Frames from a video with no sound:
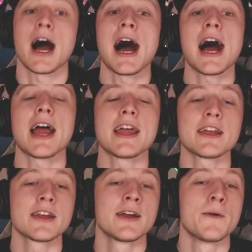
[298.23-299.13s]
I
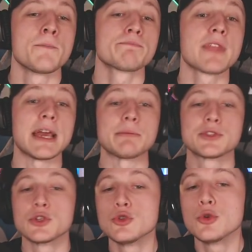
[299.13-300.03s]
am
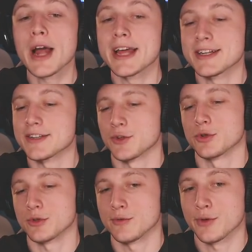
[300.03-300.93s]
too
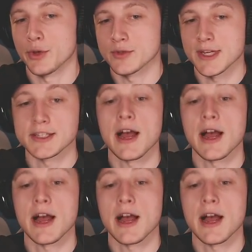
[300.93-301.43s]
antisocial for those things.